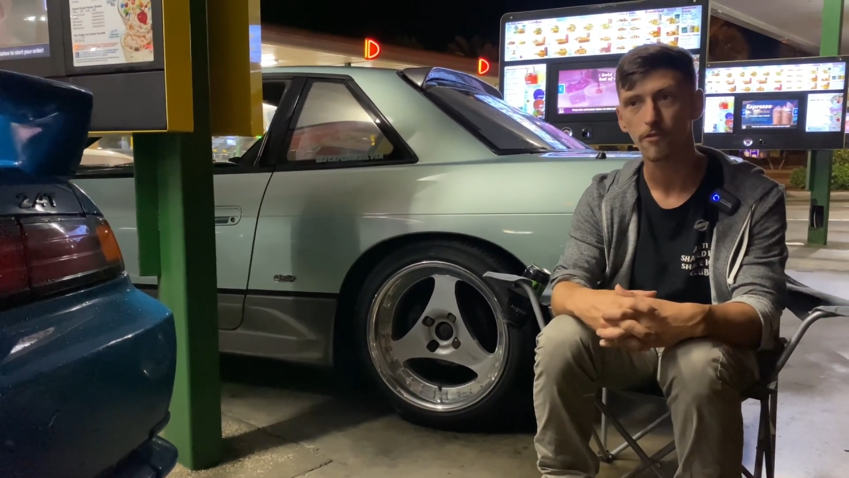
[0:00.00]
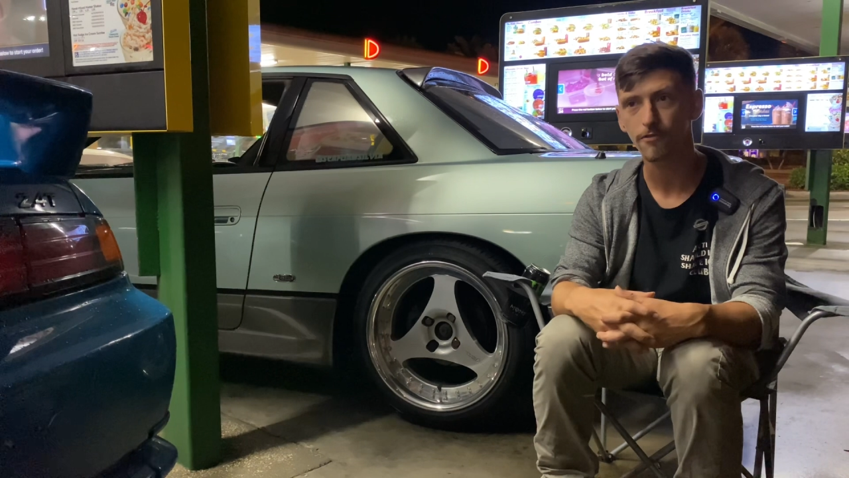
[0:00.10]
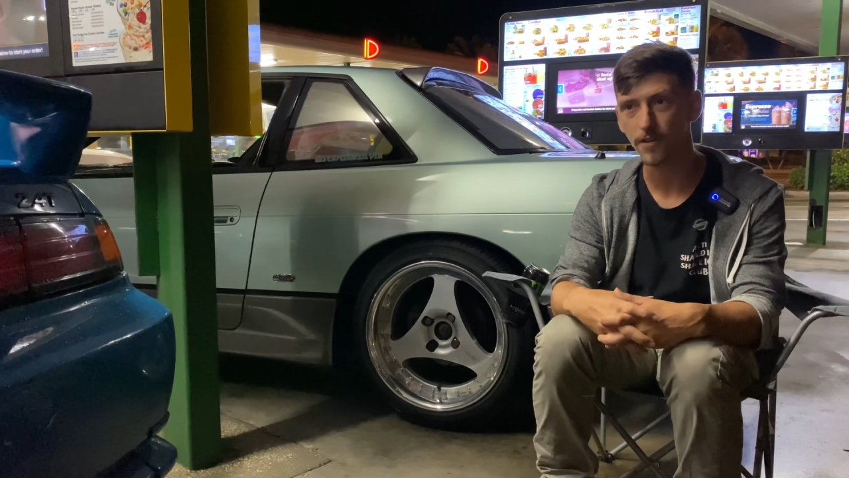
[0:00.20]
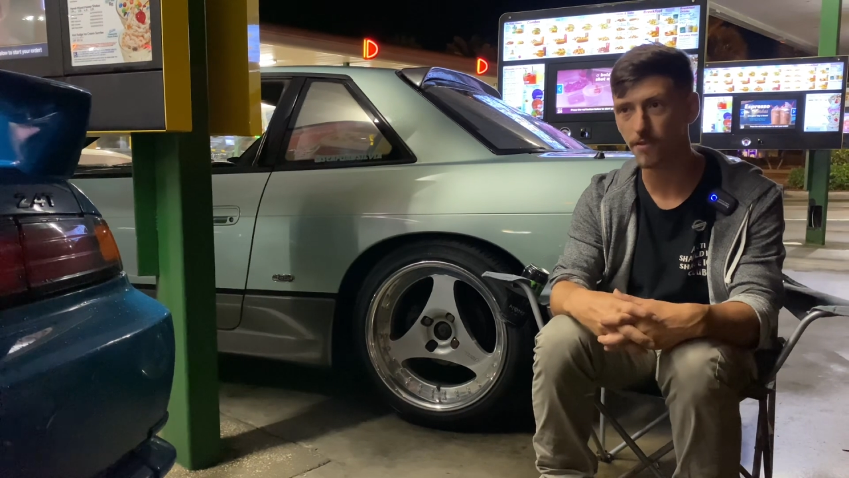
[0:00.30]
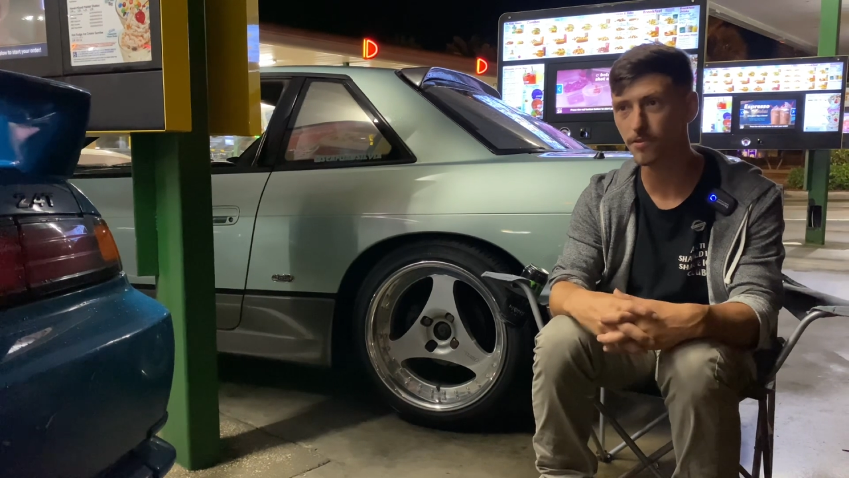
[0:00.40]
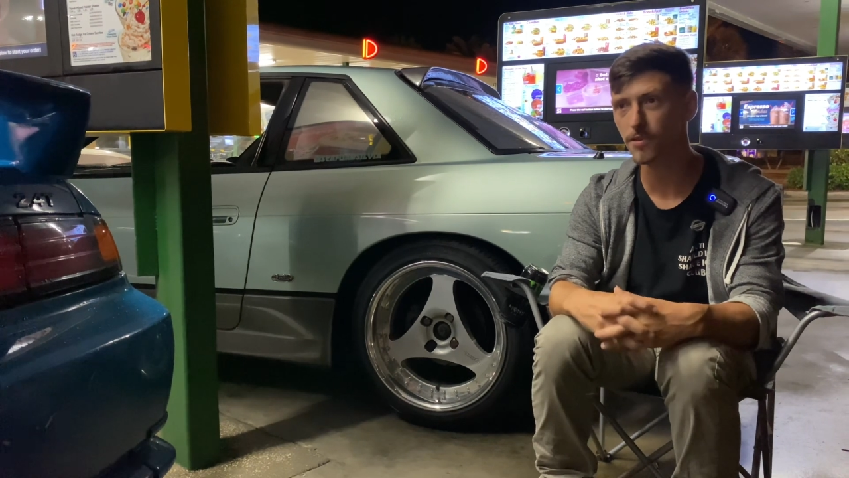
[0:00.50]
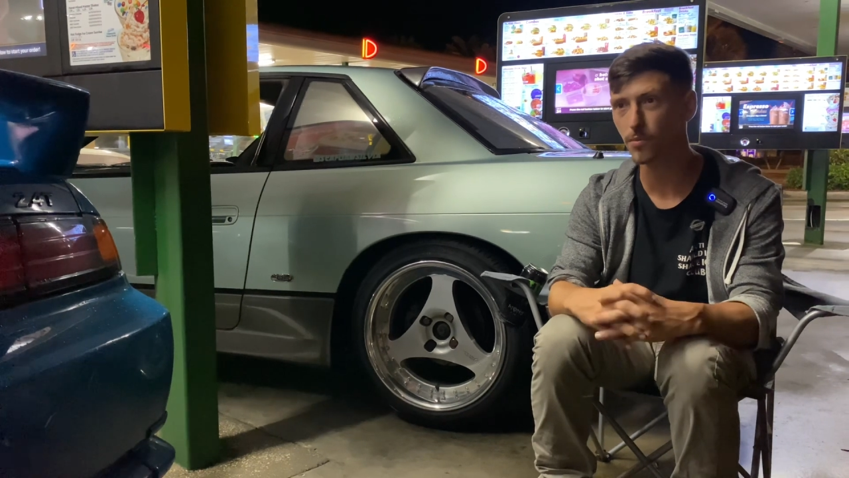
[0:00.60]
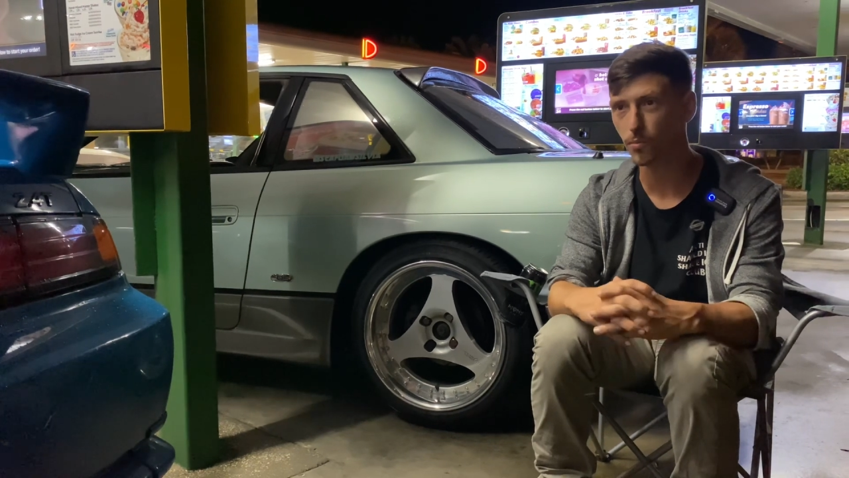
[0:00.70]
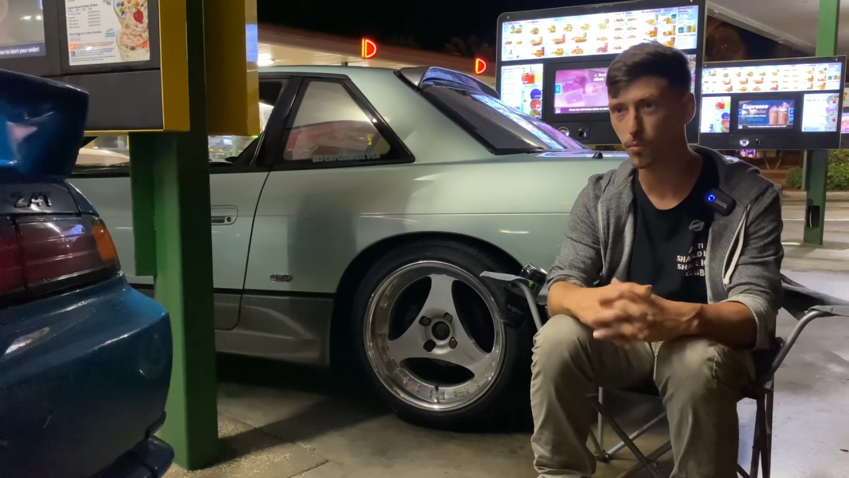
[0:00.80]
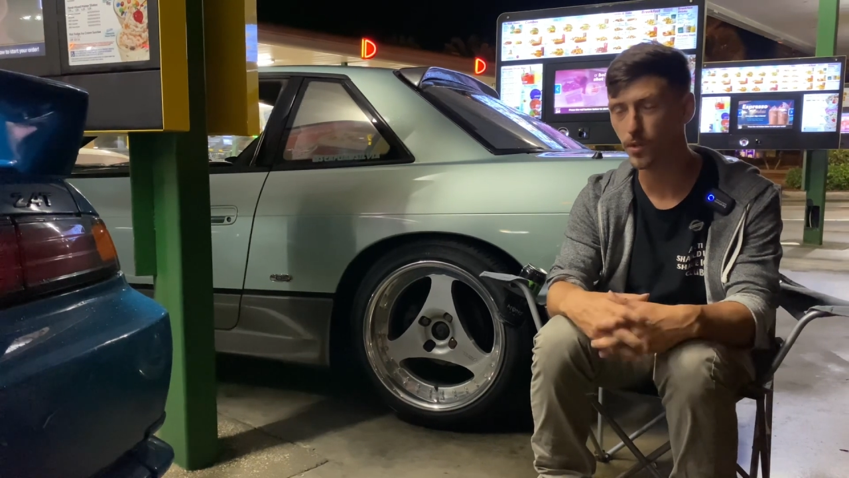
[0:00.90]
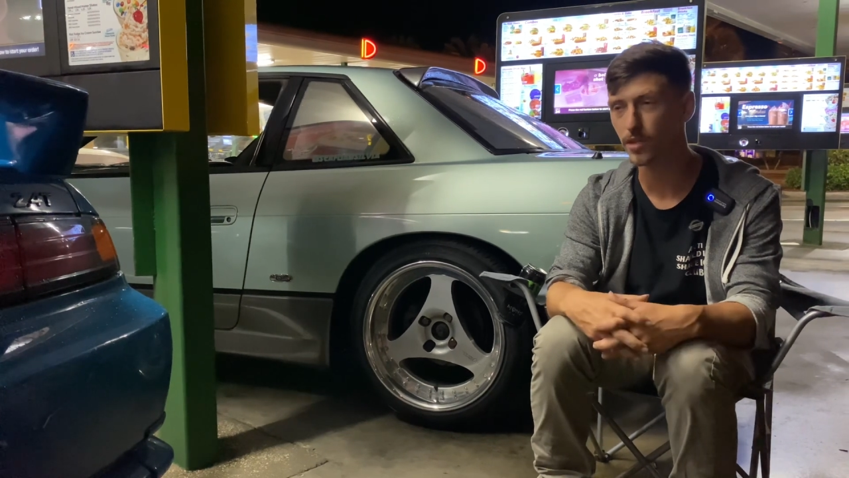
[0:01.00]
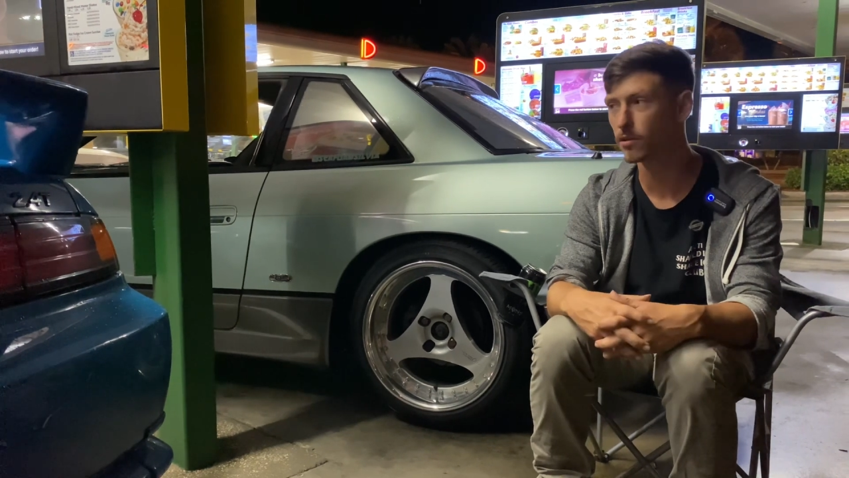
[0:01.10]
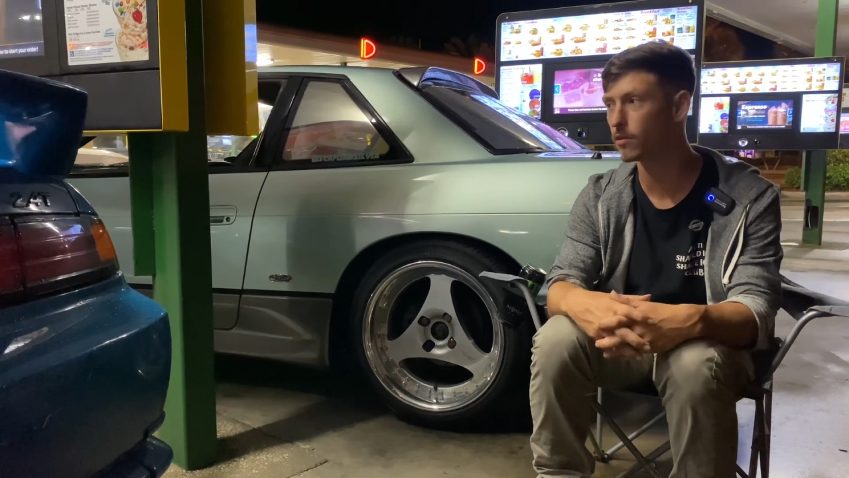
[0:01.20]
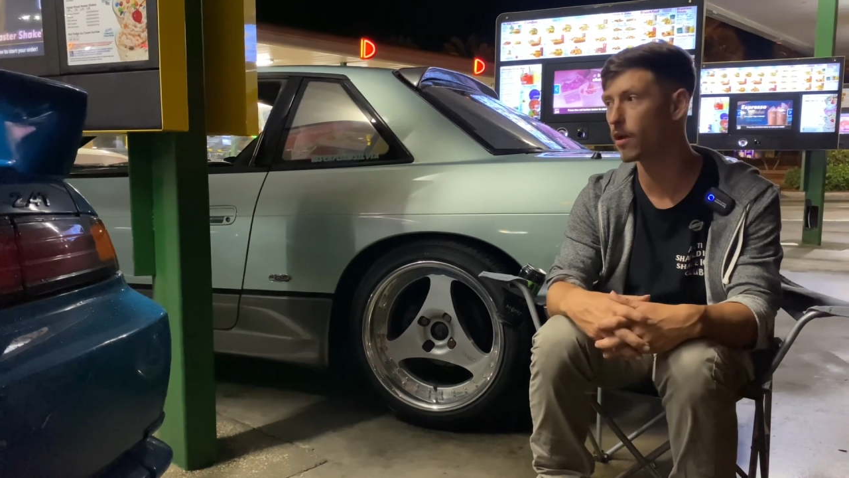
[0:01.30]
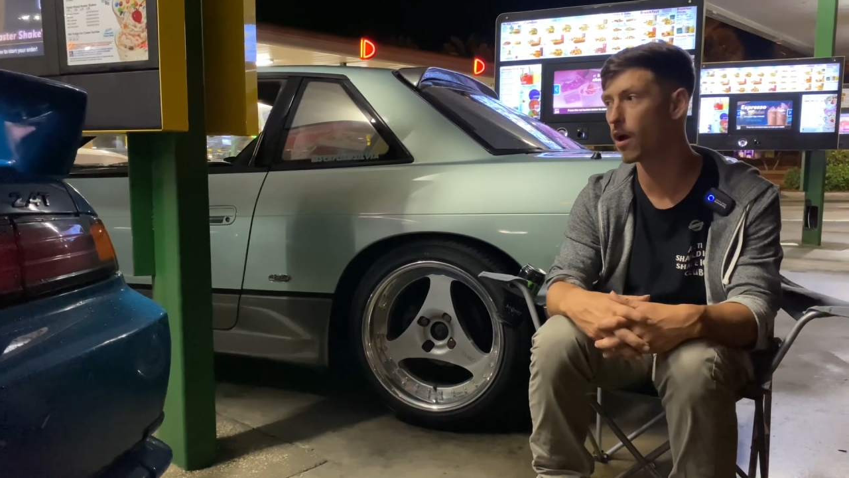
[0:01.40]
Favorite wheel,